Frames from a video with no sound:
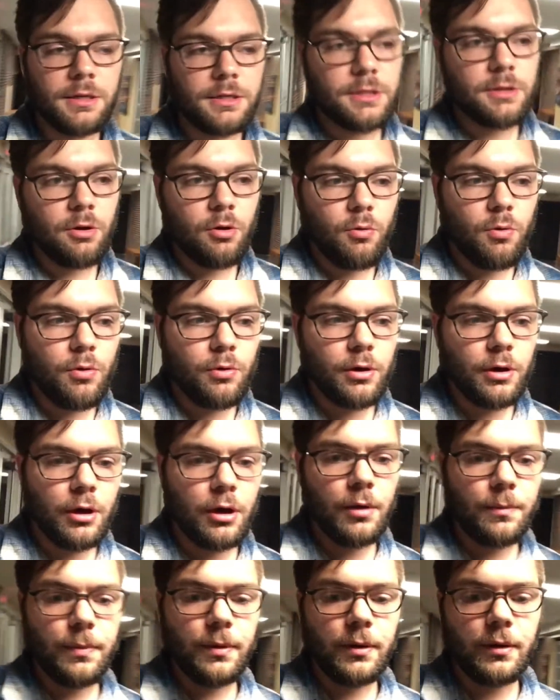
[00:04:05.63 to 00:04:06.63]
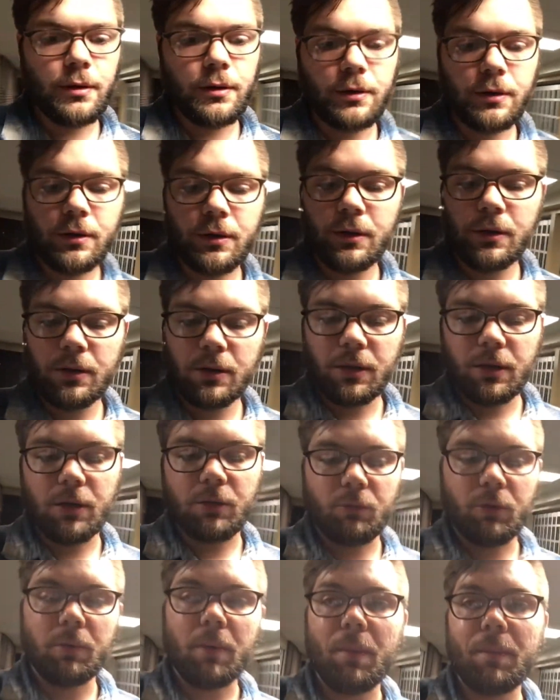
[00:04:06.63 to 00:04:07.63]
So I woke up,
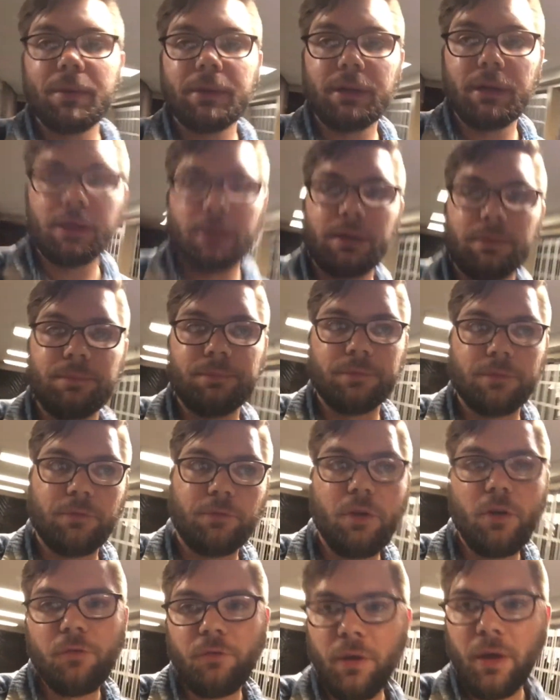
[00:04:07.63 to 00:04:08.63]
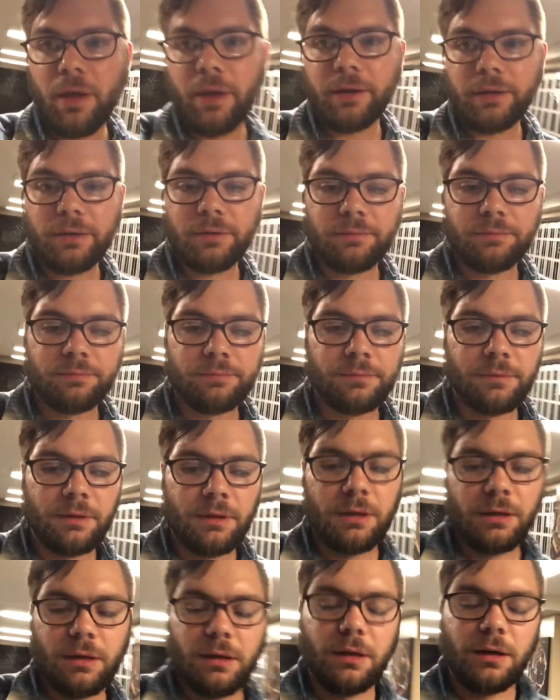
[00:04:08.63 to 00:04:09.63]
went about my day, felt fine.
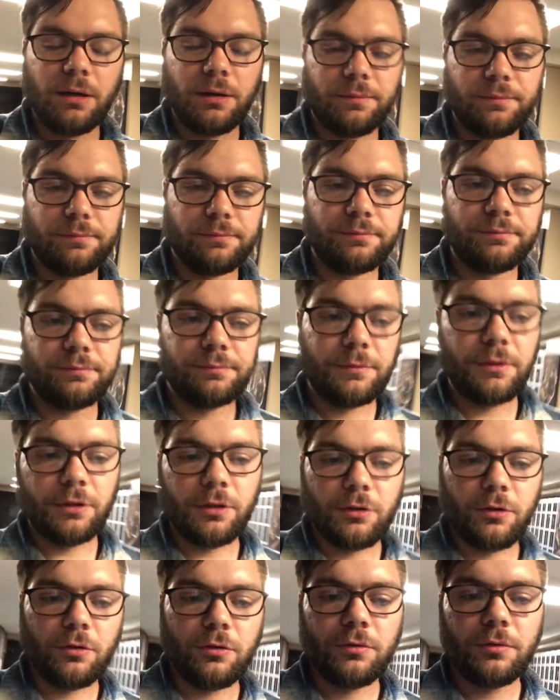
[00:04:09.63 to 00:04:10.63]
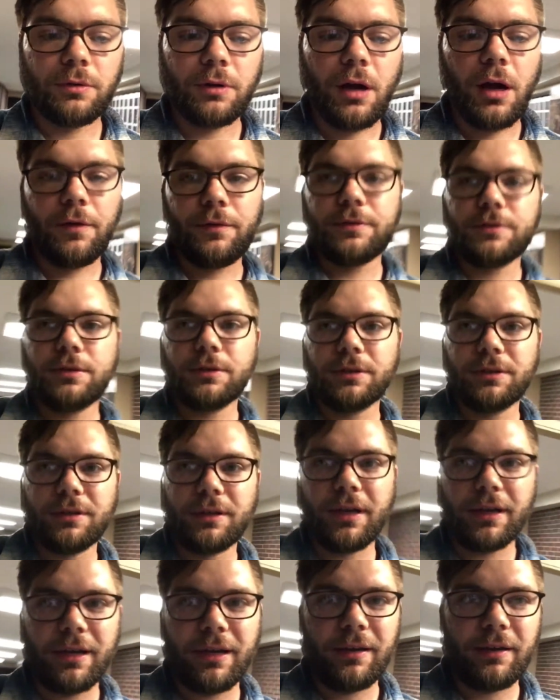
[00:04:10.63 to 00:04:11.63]
You know,
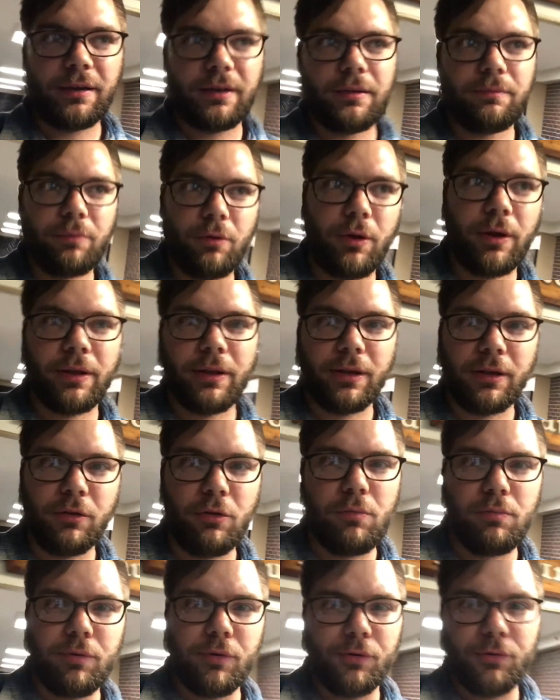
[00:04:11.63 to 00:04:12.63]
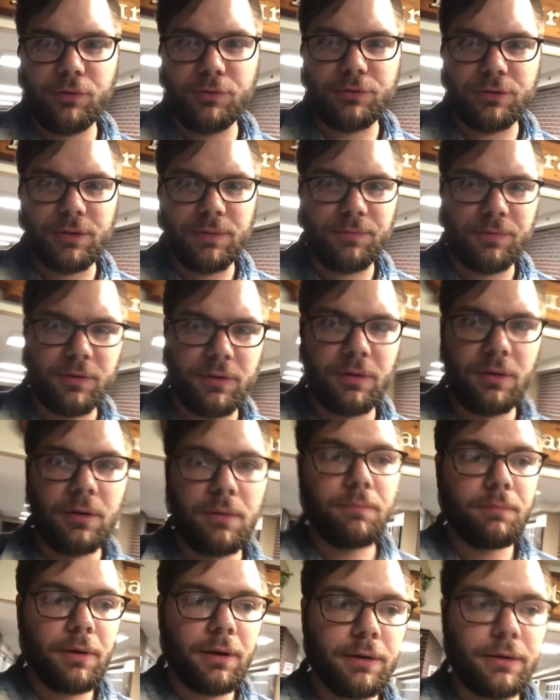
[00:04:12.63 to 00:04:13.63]
obviously probably had like a little bruise or something,
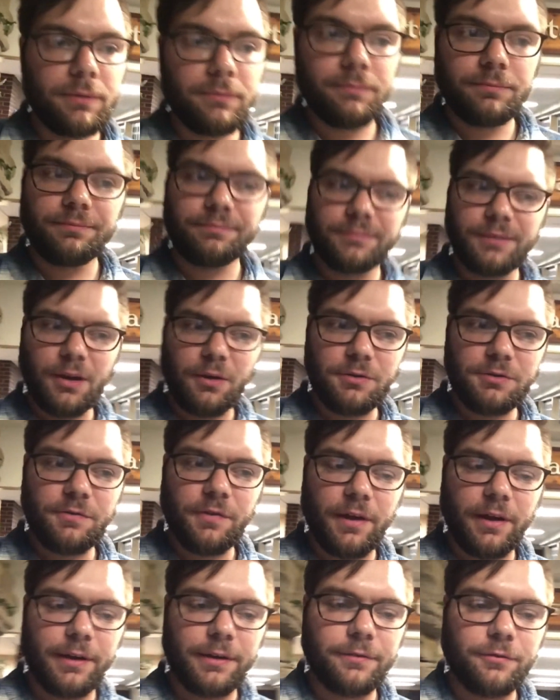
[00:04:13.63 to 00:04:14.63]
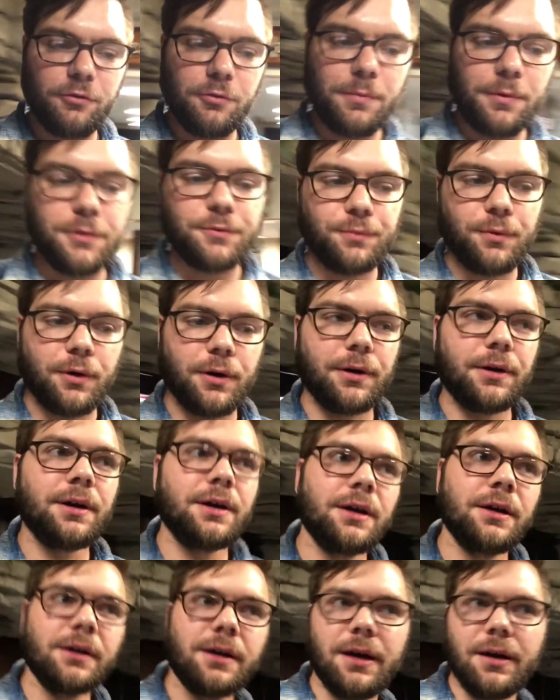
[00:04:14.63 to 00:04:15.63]
but I was fine for the most part.
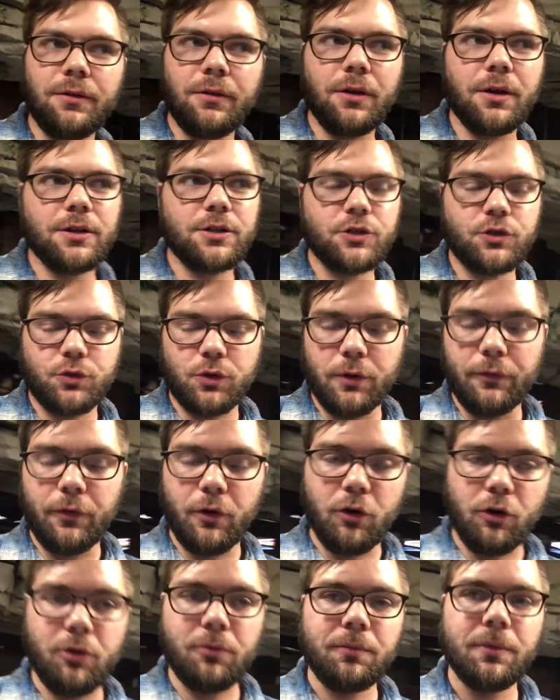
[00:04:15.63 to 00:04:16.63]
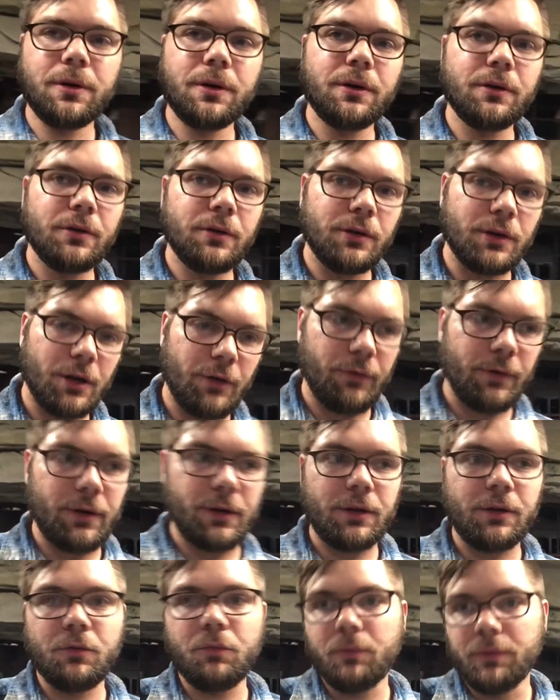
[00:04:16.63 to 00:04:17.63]
Got lunch, drove home, got
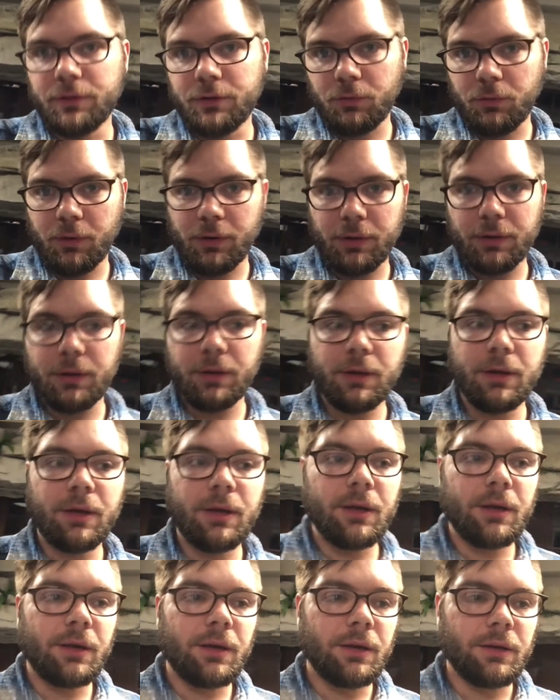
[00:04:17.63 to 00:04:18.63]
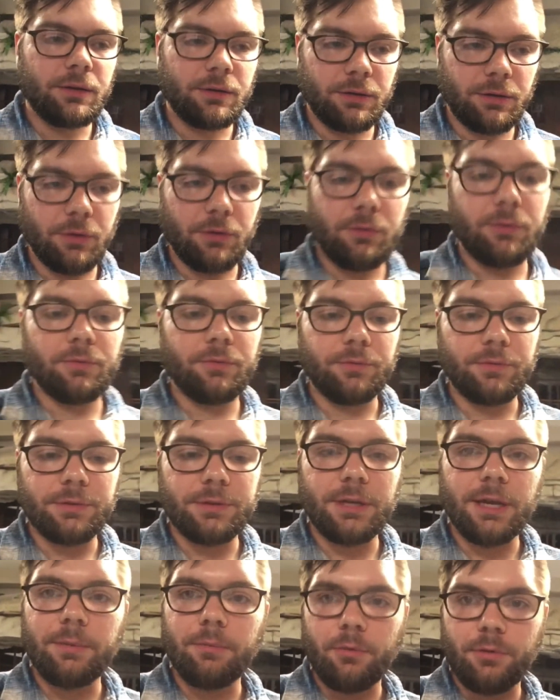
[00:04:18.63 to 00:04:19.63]
ready, went to work. You know,
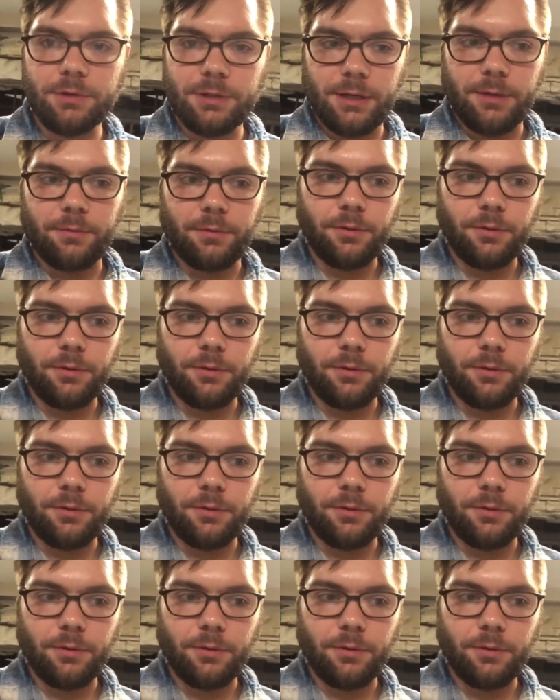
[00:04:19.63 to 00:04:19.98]
same old.